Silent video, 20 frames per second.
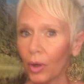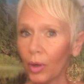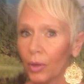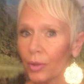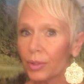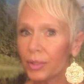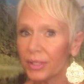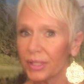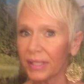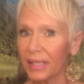
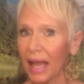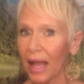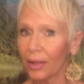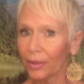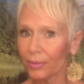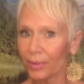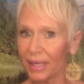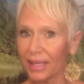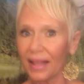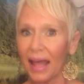her
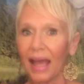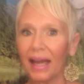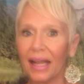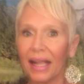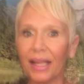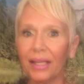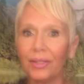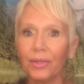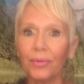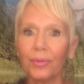salary that
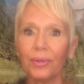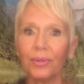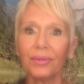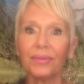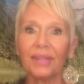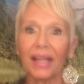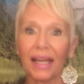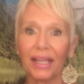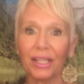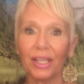
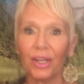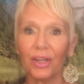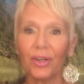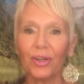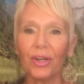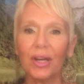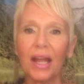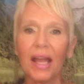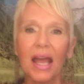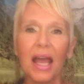
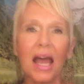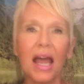year.